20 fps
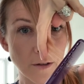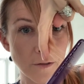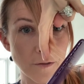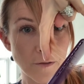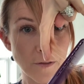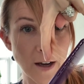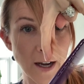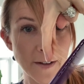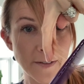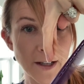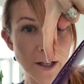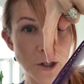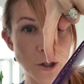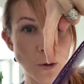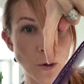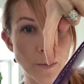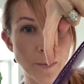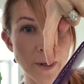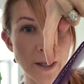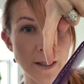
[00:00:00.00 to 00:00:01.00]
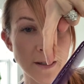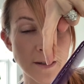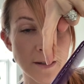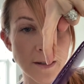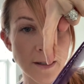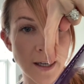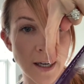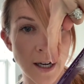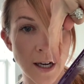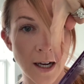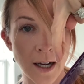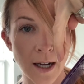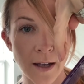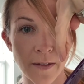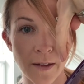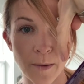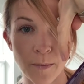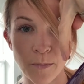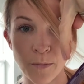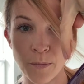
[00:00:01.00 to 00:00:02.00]
find that short piece, and
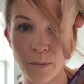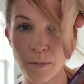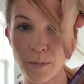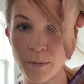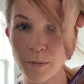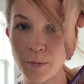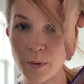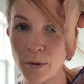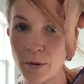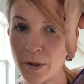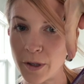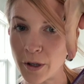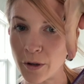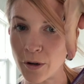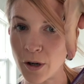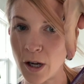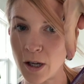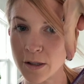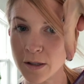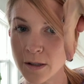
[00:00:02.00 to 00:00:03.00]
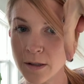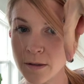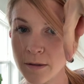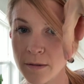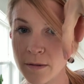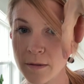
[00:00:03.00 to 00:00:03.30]
then pull it across.